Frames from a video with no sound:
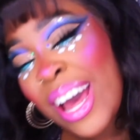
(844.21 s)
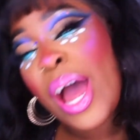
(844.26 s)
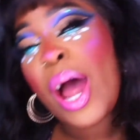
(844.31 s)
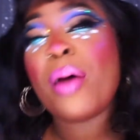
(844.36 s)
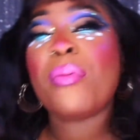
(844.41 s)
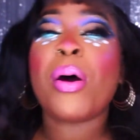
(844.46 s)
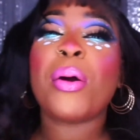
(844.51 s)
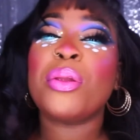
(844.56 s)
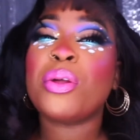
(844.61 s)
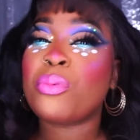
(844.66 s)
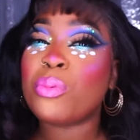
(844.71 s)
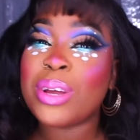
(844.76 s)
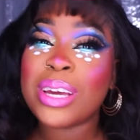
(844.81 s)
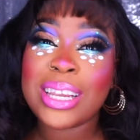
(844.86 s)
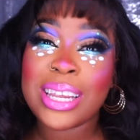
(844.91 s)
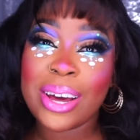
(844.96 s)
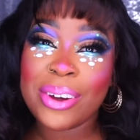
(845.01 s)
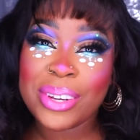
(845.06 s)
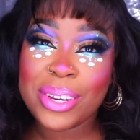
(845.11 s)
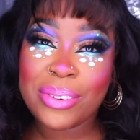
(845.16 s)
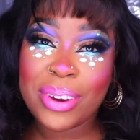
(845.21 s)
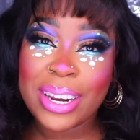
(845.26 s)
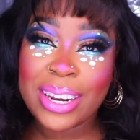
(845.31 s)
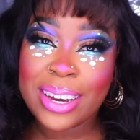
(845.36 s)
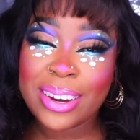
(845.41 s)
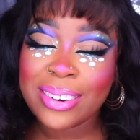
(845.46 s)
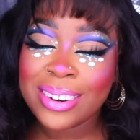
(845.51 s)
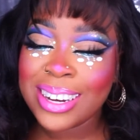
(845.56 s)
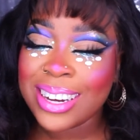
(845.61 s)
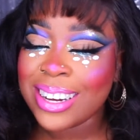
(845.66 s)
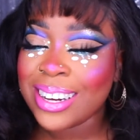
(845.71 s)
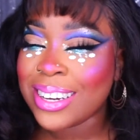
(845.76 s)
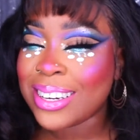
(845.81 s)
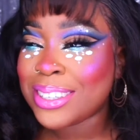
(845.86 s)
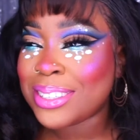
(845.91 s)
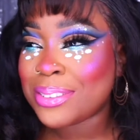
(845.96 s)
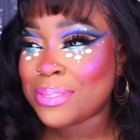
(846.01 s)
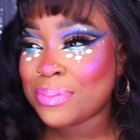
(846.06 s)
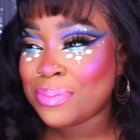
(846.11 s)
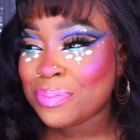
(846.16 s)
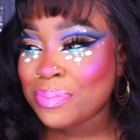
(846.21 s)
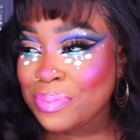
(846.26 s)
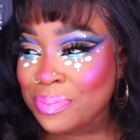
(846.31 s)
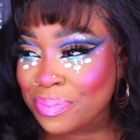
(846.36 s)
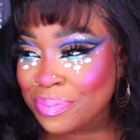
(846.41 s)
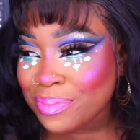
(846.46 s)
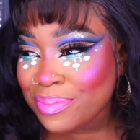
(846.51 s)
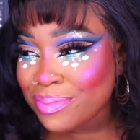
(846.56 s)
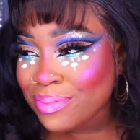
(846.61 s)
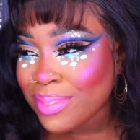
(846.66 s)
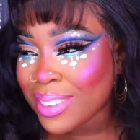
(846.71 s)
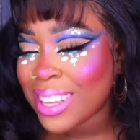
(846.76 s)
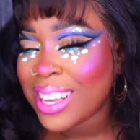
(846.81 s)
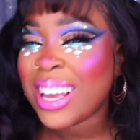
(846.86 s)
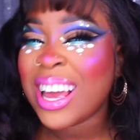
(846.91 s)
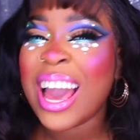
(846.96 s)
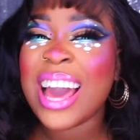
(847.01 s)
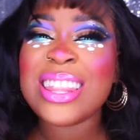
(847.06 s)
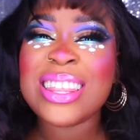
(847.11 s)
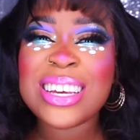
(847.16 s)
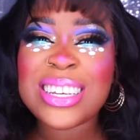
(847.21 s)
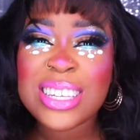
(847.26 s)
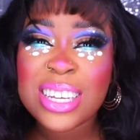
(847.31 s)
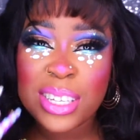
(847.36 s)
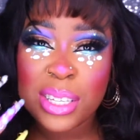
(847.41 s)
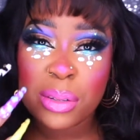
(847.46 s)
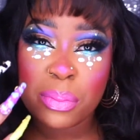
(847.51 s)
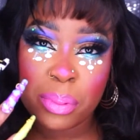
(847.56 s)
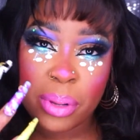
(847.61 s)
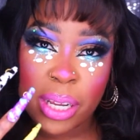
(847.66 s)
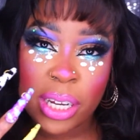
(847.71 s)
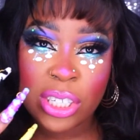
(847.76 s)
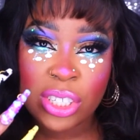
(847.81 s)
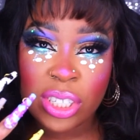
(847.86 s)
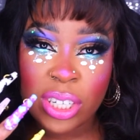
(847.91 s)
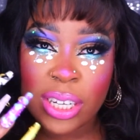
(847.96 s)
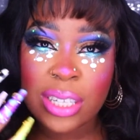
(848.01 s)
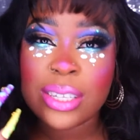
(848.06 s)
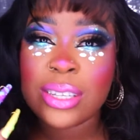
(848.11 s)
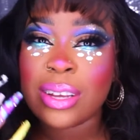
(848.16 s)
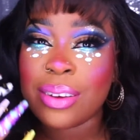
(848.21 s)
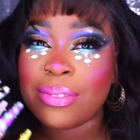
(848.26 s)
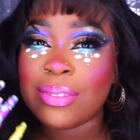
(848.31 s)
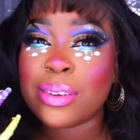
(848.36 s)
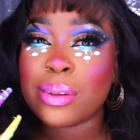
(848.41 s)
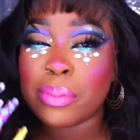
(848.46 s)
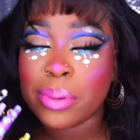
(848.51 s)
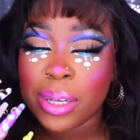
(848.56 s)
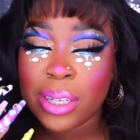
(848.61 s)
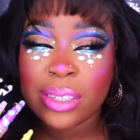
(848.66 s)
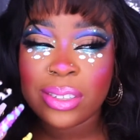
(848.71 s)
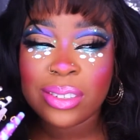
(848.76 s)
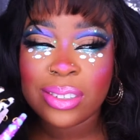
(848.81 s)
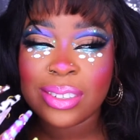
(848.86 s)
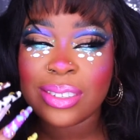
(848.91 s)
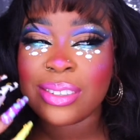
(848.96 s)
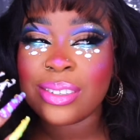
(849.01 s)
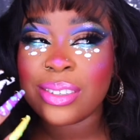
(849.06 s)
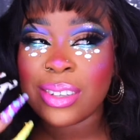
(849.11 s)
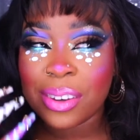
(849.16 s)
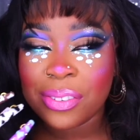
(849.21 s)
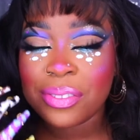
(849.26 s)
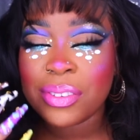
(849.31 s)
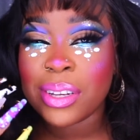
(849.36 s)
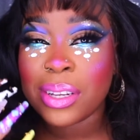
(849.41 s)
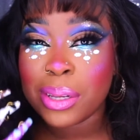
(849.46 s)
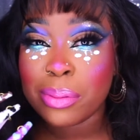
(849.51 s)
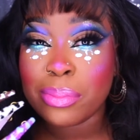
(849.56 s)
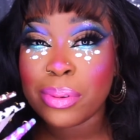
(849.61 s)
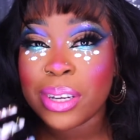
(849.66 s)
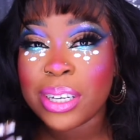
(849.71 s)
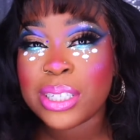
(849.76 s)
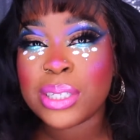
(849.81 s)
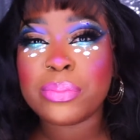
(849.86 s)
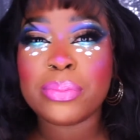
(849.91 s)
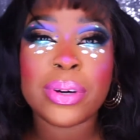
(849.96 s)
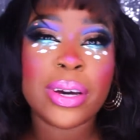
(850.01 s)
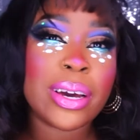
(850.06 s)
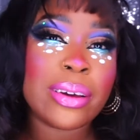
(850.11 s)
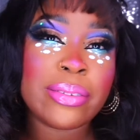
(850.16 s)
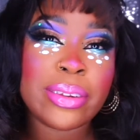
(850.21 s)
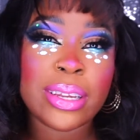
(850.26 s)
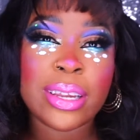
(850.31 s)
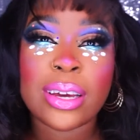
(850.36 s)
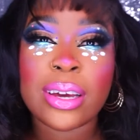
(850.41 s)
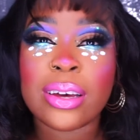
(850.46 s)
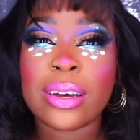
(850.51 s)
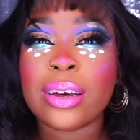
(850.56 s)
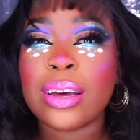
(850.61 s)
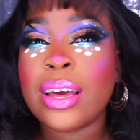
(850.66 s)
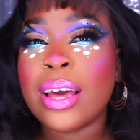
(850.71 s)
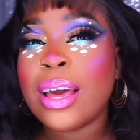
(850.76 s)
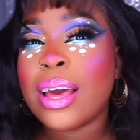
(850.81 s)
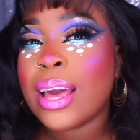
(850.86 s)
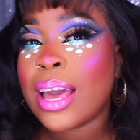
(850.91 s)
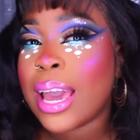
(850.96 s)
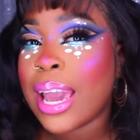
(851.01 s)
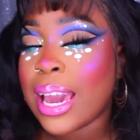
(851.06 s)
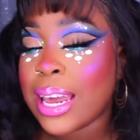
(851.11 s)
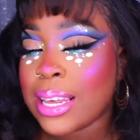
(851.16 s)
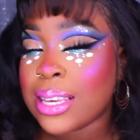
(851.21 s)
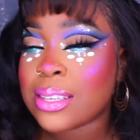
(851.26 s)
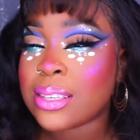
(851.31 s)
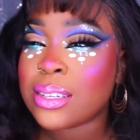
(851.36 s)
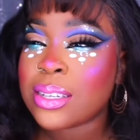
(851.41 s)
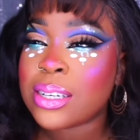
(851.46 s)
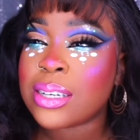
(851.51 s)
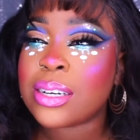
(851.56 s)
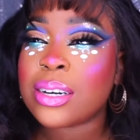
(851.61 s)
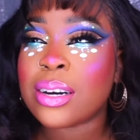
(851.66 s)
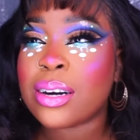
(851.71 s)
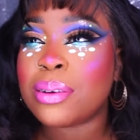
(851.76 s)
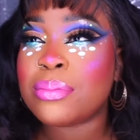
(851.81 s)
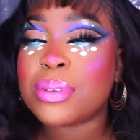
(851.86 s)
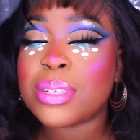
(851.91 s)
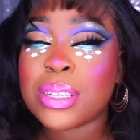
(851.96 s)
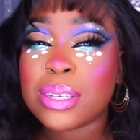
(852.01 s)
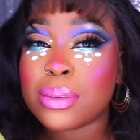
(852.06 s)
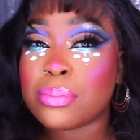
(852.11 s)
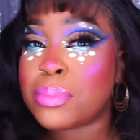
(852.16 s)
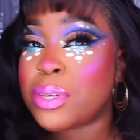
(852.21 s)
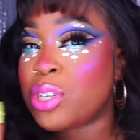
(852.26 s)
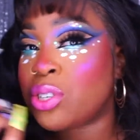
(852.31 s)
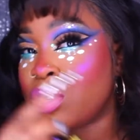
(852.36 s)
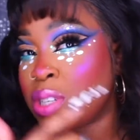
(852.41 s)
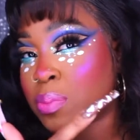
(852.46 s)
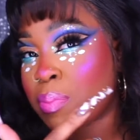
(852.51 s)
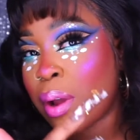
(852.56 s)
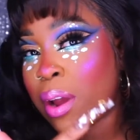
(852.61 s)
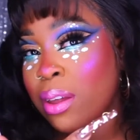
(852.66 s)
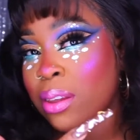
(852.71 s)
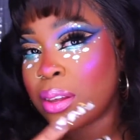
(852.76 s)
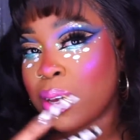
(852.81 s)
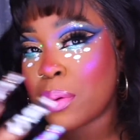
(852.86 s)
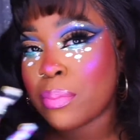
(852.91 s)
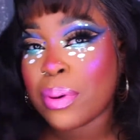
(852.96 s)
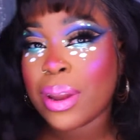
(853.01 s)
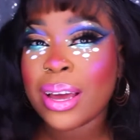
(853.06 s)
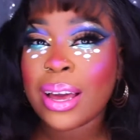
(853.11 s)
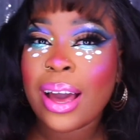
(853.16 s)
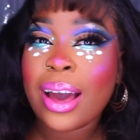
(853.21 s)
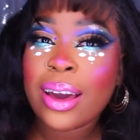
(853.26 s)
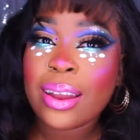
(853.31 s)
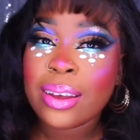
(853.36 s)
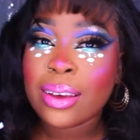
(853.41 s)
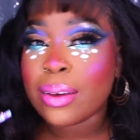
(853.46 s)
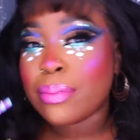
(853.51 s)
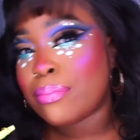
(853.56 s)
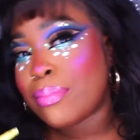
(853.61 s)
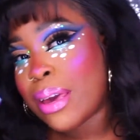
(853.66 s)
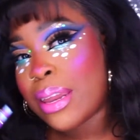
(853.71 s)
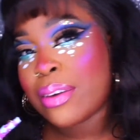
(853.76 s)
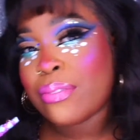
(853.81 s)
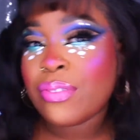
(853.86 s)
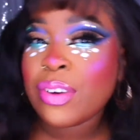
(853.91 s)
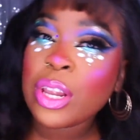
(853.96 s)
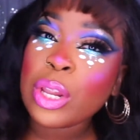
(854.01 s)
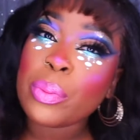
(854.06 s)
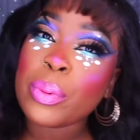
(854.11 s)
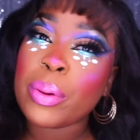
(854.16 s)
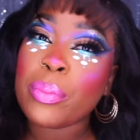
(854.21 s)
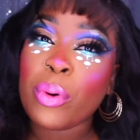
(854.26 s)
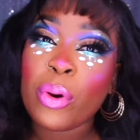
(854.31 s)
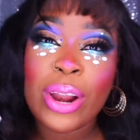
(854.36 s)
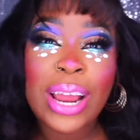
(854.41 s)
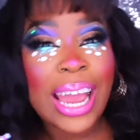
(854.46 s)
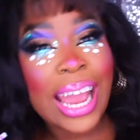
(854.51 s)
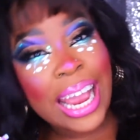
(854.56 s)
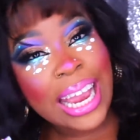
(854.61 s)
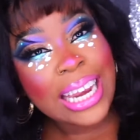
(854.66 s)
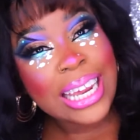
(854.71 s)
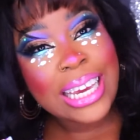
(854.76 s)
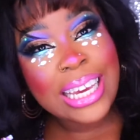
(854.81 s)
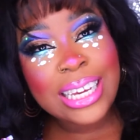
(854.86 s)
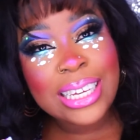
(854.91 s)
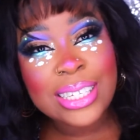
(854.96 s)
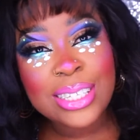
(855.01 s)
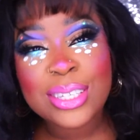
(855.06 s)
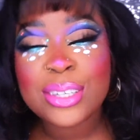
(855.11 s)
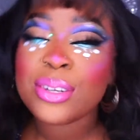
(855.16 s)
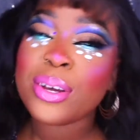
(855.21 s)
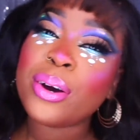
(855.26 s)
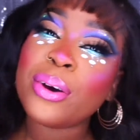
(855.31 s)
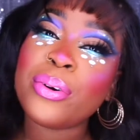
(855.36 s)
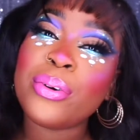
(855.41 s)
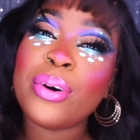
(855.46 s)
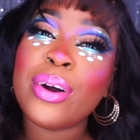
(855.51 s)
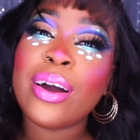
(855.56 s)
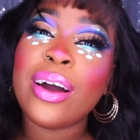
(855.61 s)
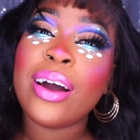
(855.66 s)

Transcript: probably look really clowny right now. Um, I think it's because of the blush. Like, it's definitely the blush. It's definitely the blush. But I did like a eighties look. Um, this is a Mitchell-inspired look, but I kind of made it feel a little bit more eighties, you know,